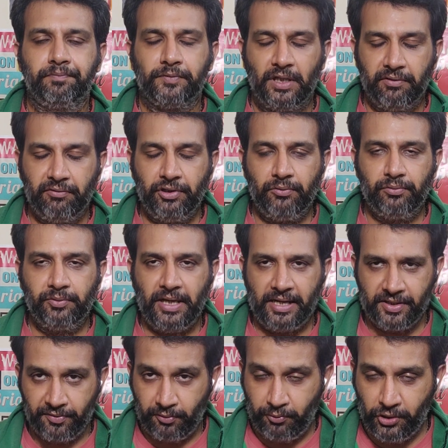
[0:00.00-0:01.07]
Love you.
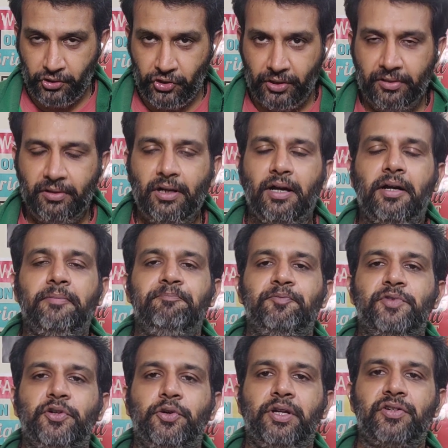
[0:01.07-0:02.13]
Thanks for watching.
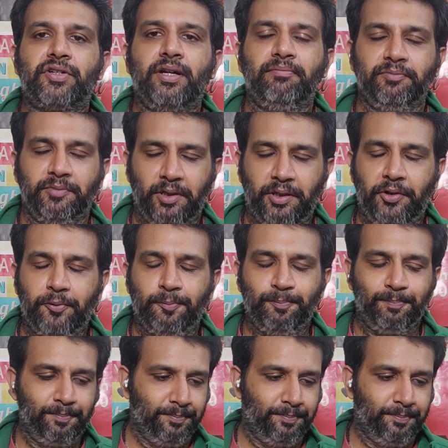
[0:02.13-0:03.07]
See you next time. Hare Om.